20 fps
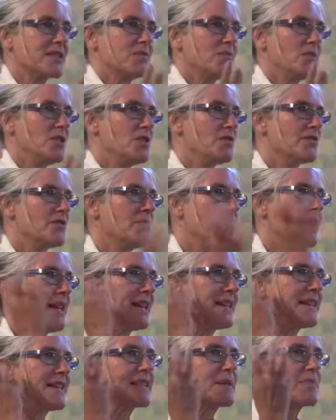to move from
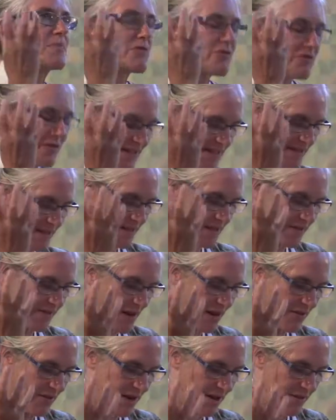being in this prison of
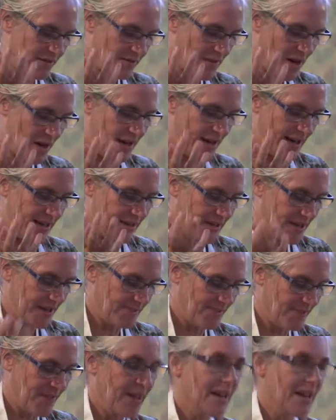our own mind.